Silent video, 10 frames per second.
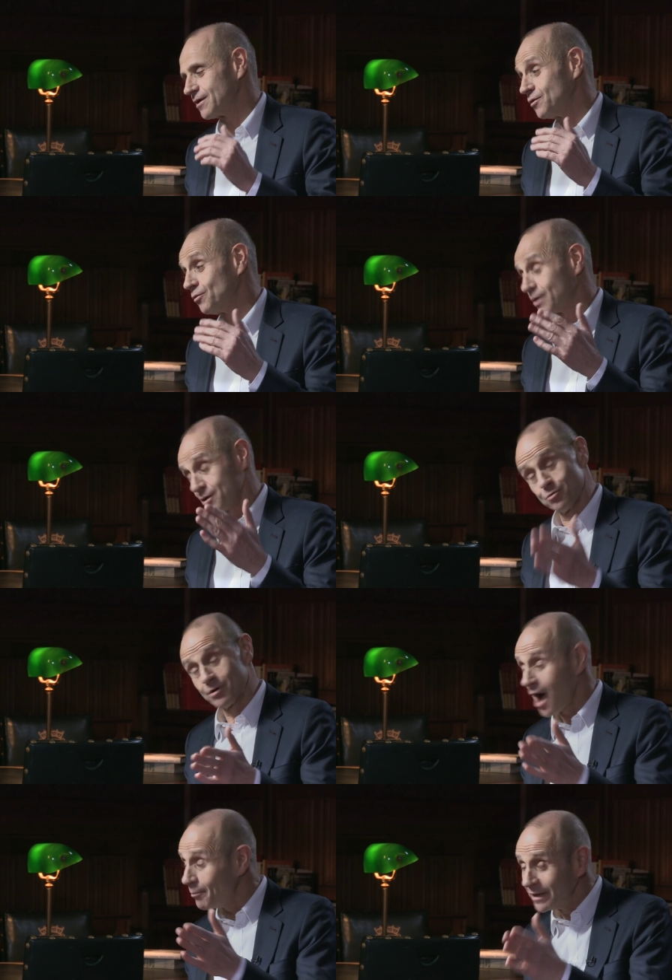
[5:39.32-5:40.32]
you, you
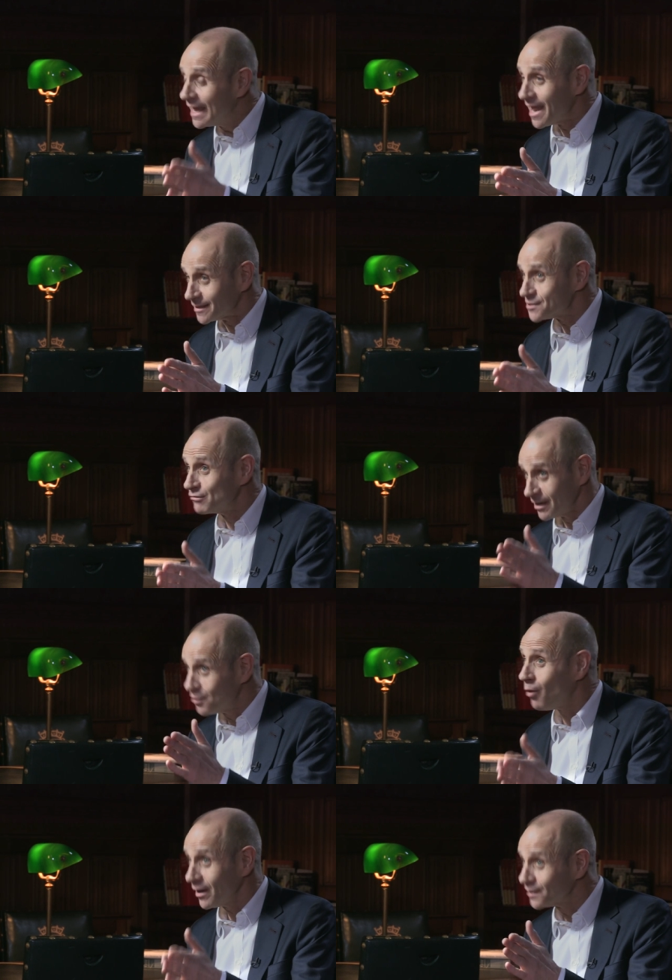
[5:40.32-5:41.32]
were up against really
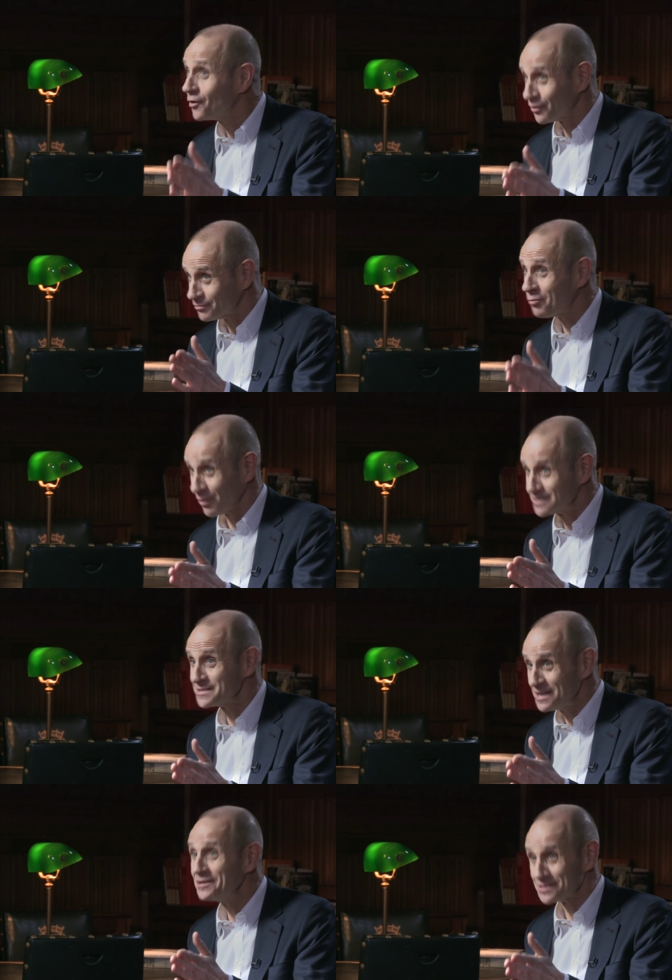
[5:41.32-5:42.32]
quite a lot of quite
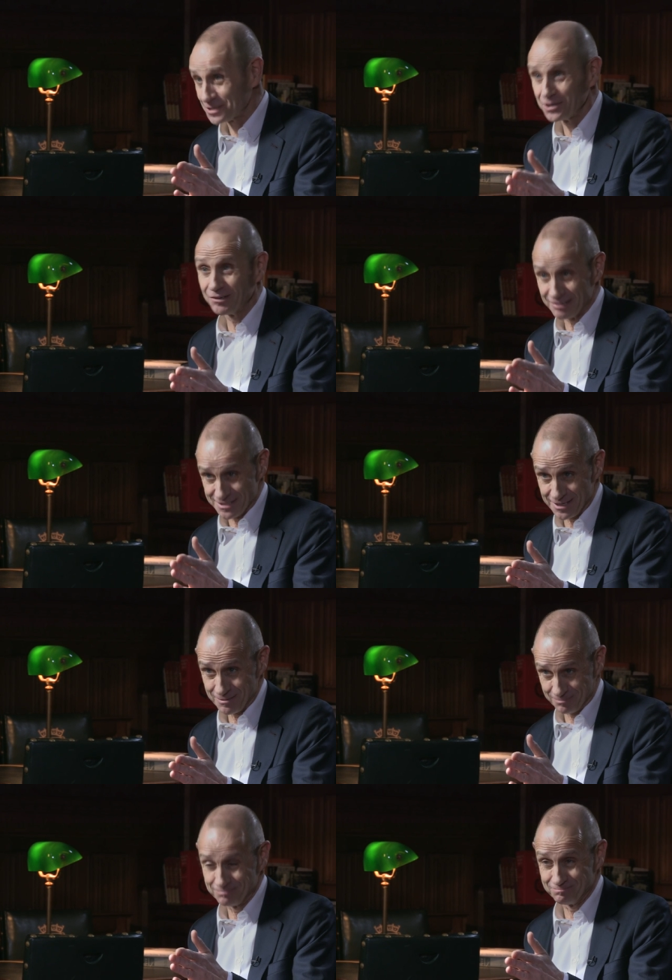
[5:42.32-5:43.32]
senior
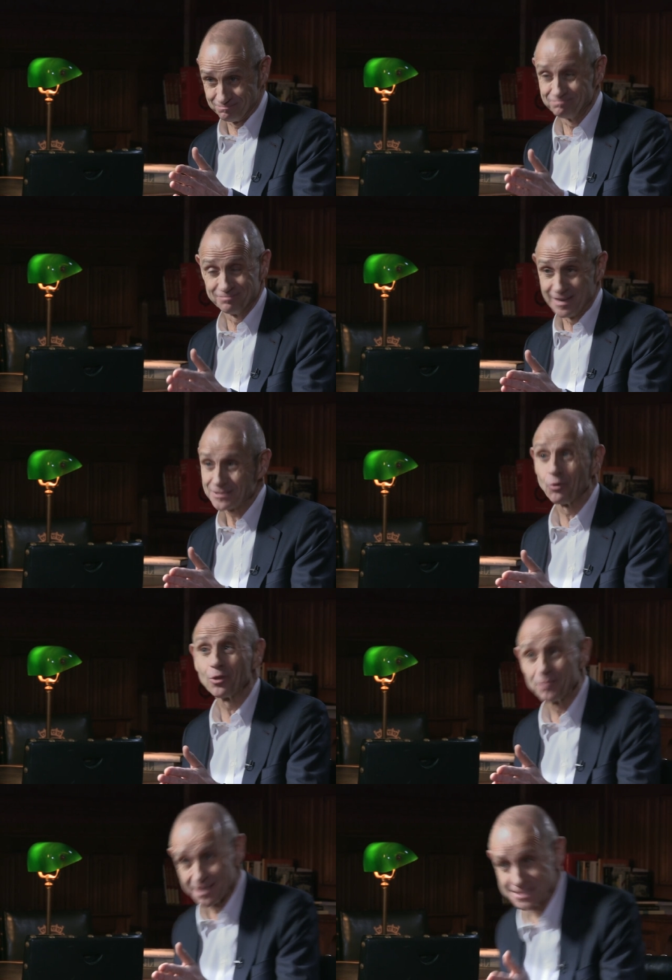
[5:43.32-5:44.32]
security, yeah. let's call
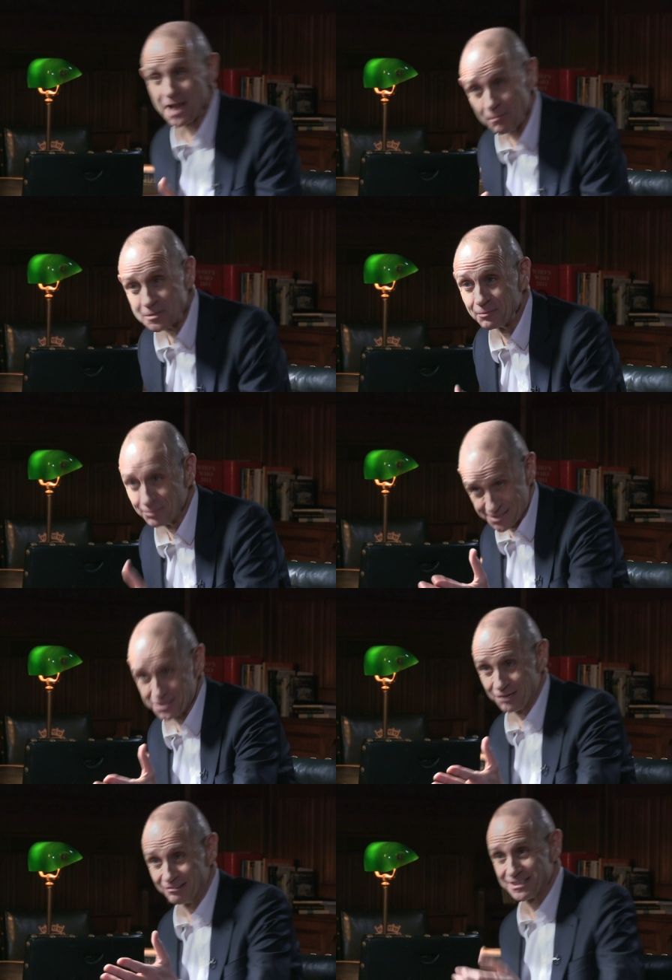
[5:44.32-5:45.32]
them the establishment, the
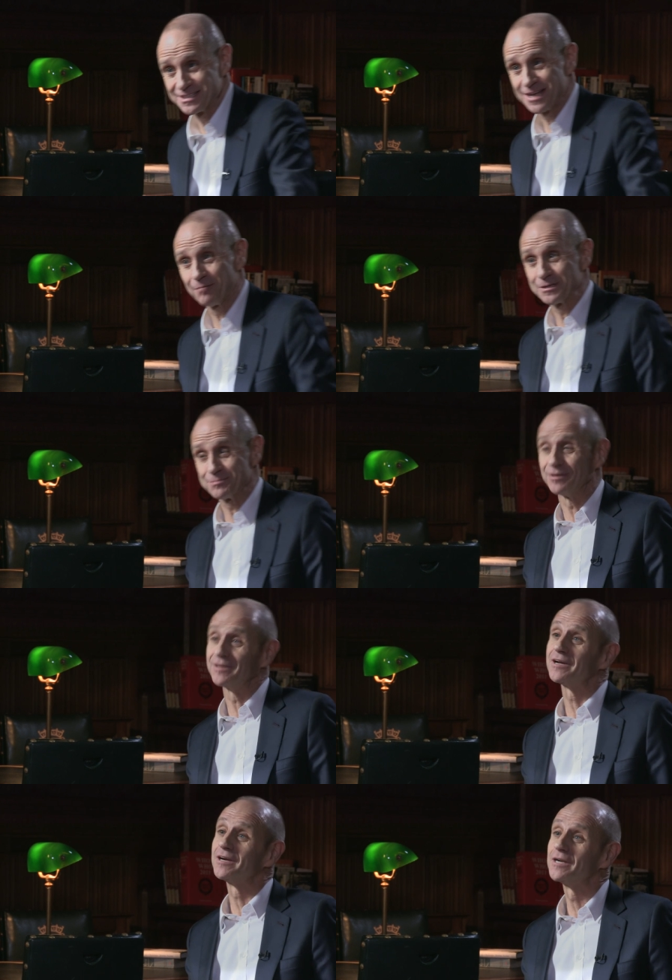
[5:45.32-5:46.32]
security establishment
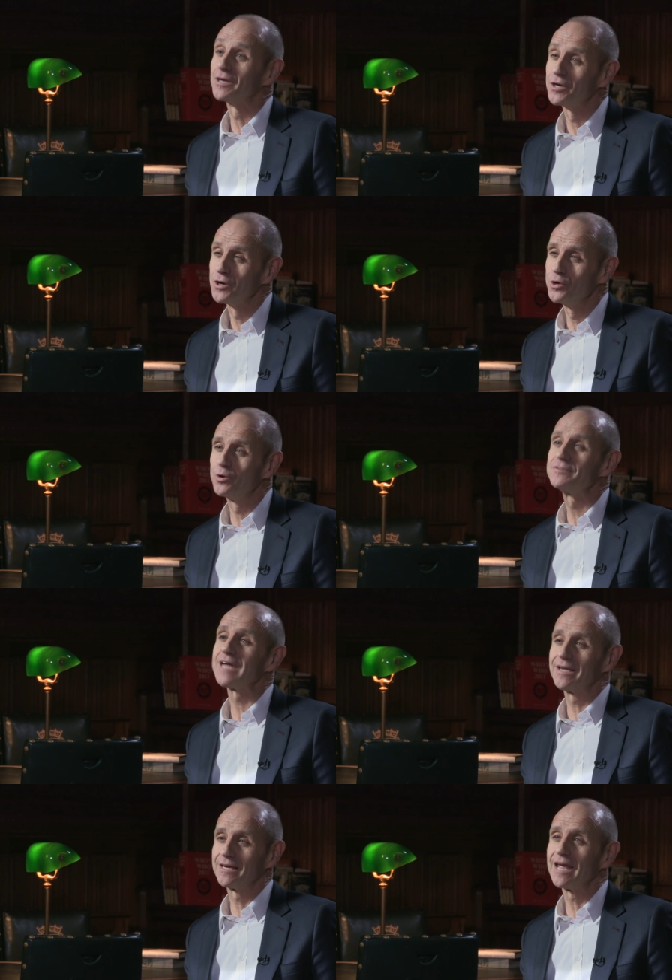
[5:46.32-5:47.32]
who have
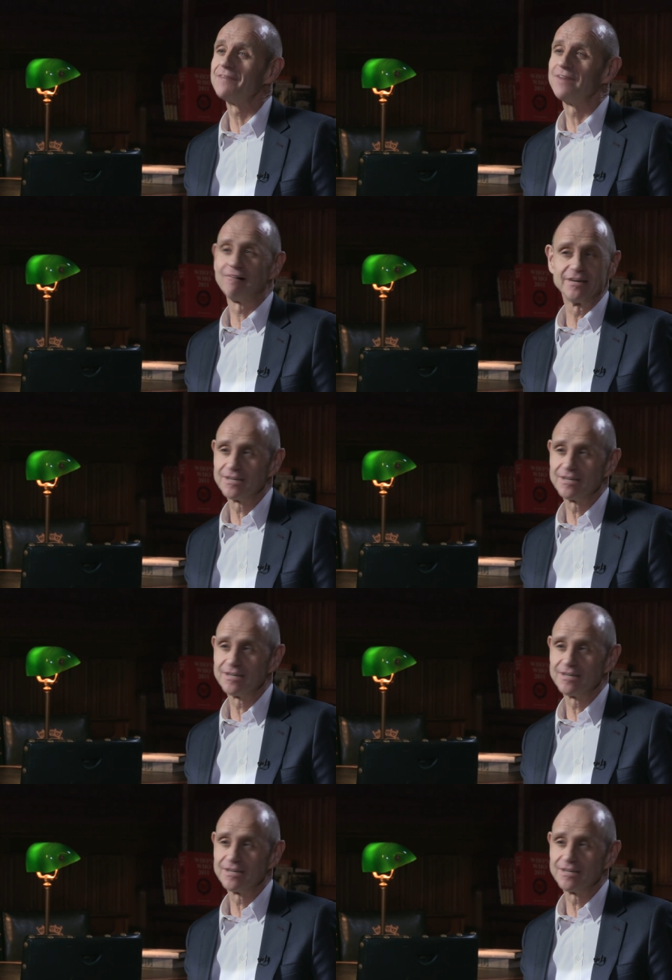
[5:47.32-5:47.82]
taken a very